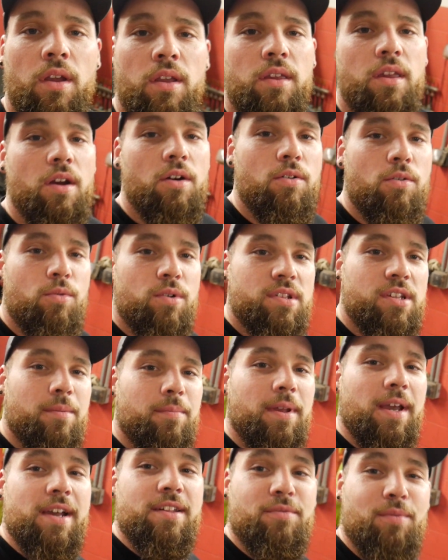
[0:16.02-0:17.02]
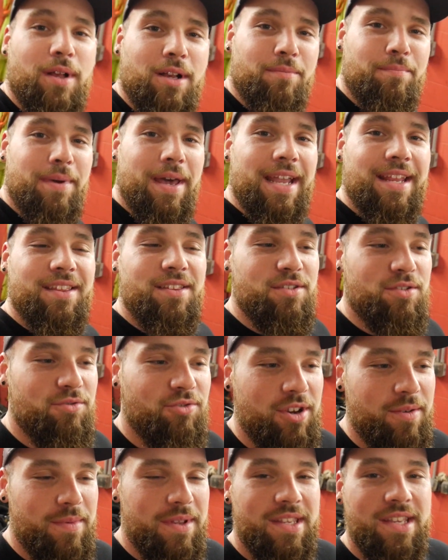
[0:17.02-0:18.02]
Yo, what's up guys? Welcome back to the
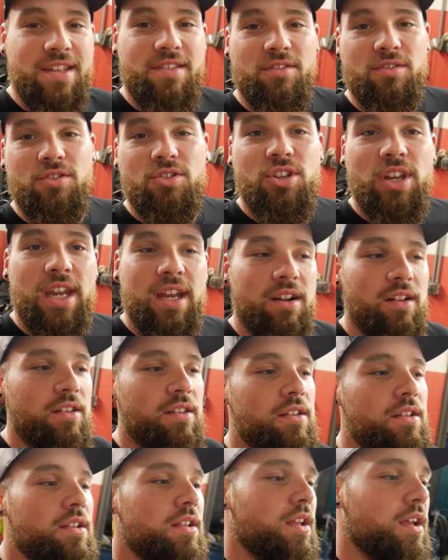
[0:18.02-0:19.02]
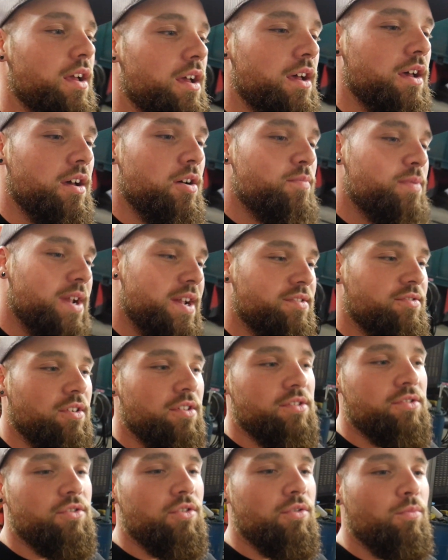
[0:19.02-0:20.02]
Dreamin Diesel channel. Hope you guys are all
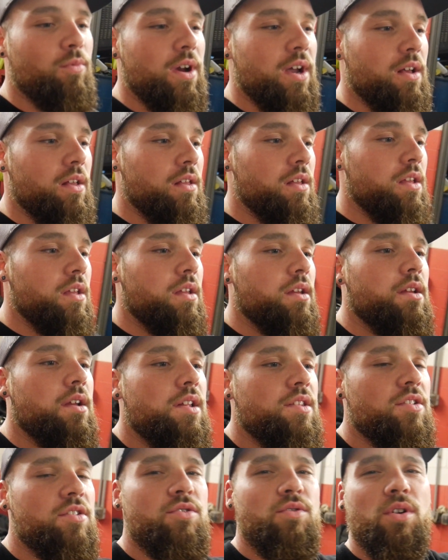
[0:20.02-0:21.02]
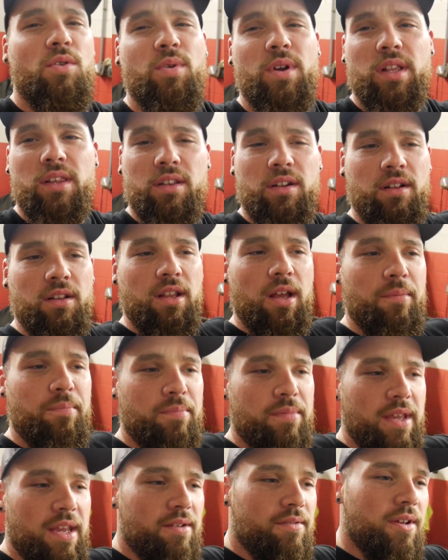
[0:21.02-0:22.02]
doing well. I'm gonna do a quick little
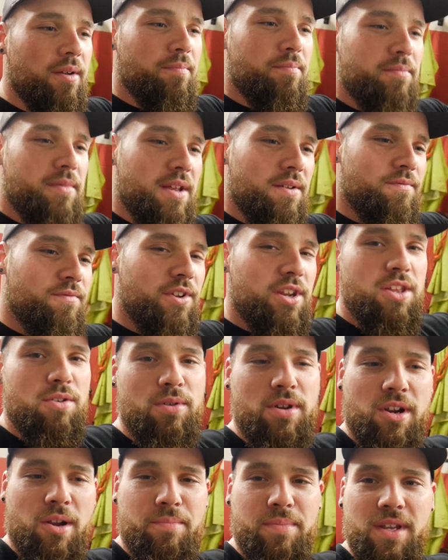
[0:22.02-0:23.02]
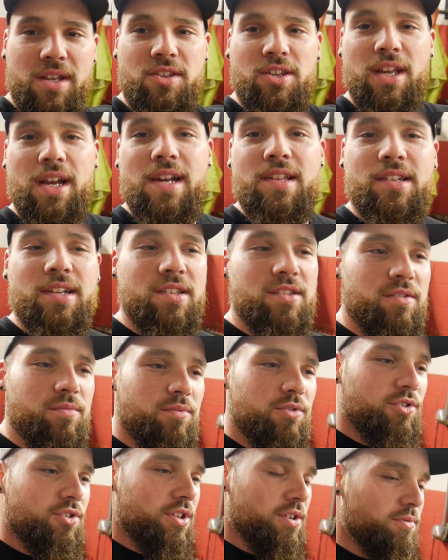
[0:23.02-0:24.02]
update video here, update you guys on some
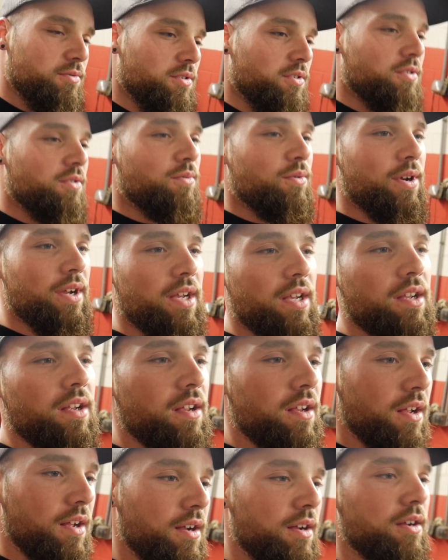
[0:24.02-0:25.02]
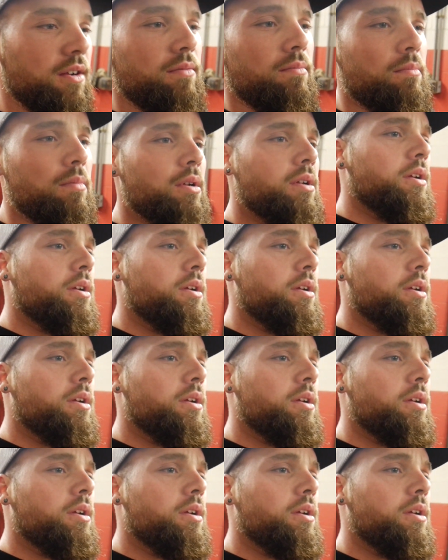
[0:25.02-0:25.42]
shit real quick. Sorry